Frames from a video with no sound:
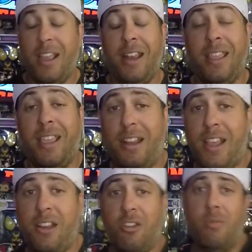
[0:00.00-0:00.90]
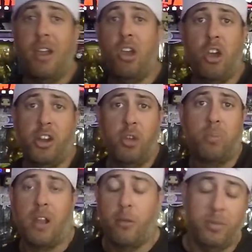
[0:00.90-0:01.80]
And again, I know my audio
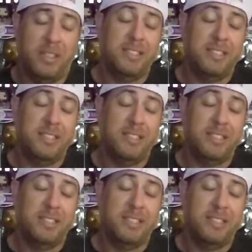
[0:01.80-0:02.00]
probably